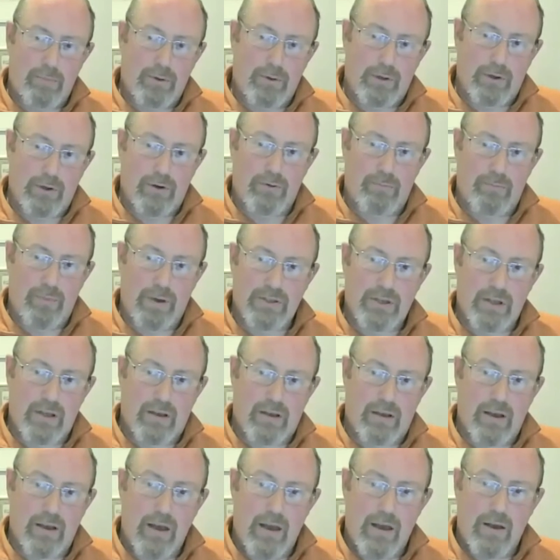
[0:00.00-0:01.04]
that go
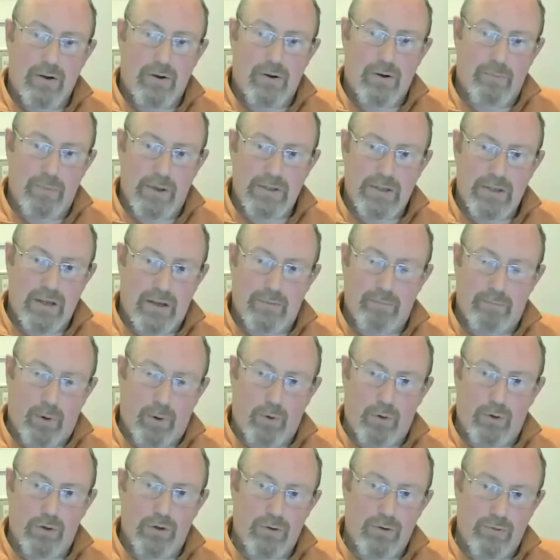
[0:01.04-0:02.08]
missing in
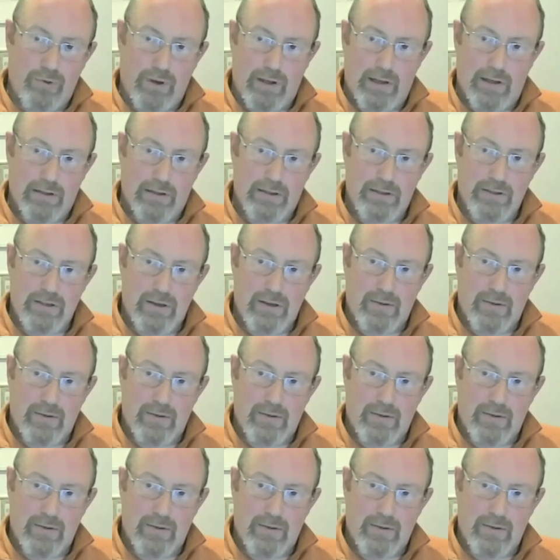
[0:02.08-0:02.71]
boulder fields.